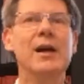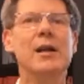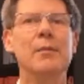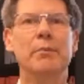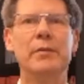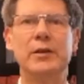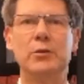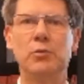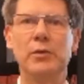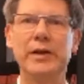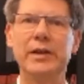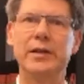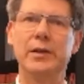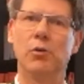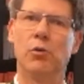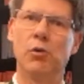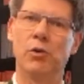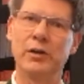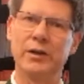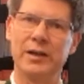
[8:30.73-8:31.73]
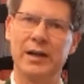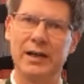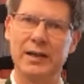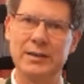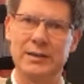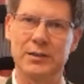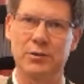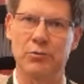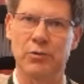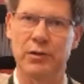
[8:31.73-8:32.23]
between the
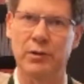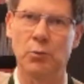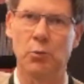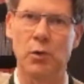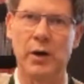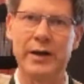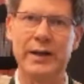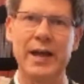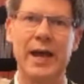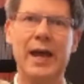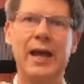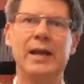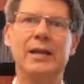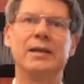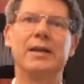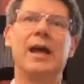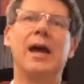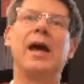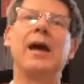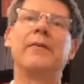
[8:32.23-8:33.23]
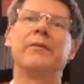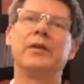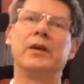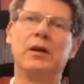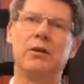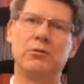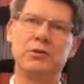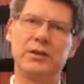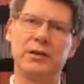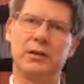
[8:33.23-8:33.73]
organizer on the one hand and the
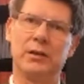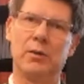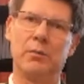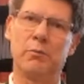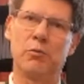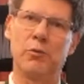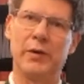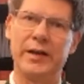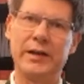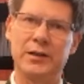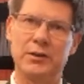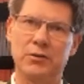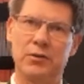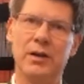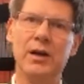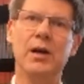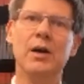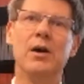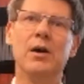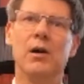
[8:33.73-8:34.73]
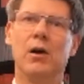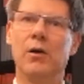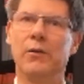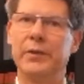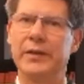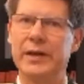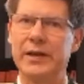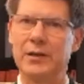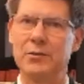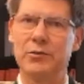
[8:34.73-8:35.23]
hotel operator on
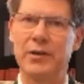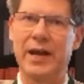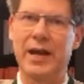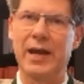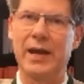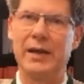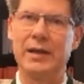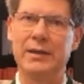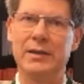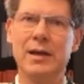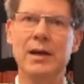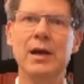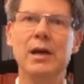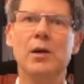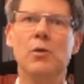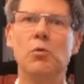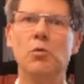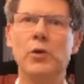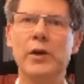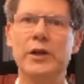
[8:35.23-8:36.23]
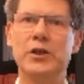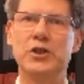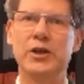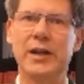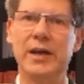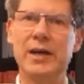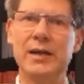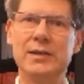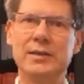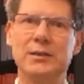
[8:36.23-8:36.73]
the other hand,
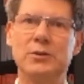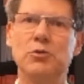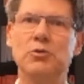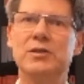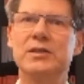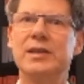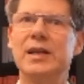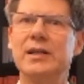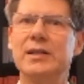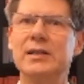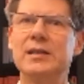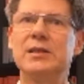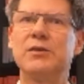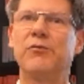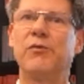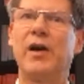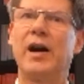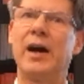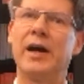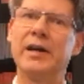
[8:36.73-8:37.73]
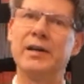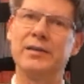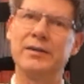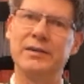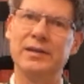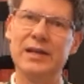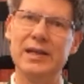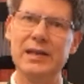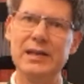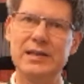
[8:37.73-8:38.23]
which is to satisfy the
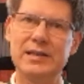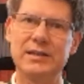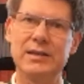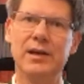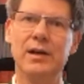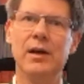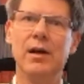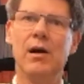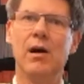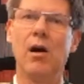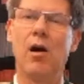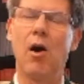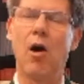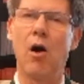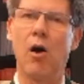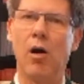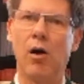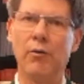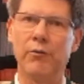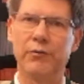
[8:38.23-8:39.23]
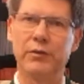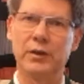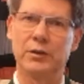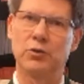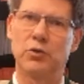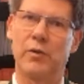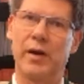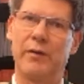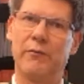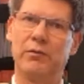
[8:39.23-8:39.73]
needs of the
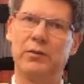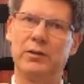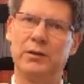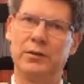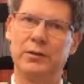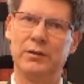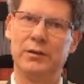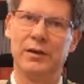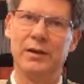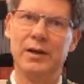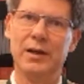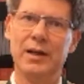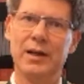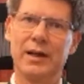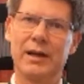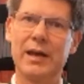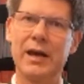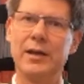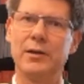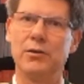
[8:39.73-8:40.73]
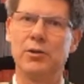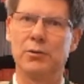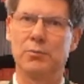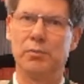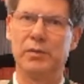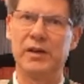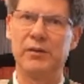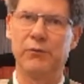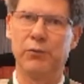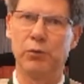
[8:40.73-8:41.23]
traveler, cannot
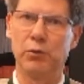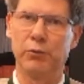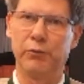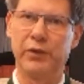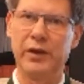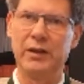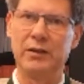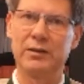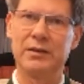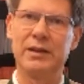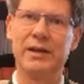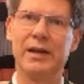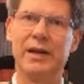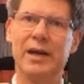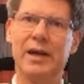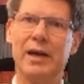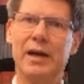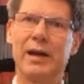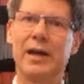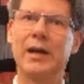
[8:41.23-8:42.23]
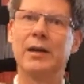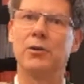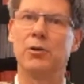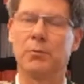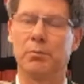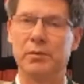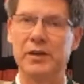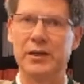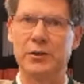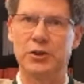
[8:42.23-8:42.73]
be fulfilled,
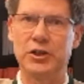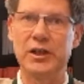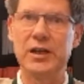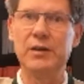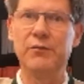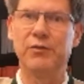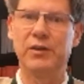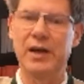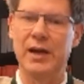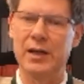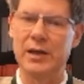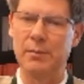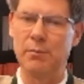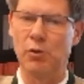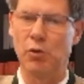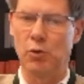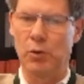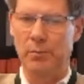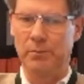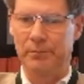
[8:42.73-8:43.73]
cannot be achieved anymore.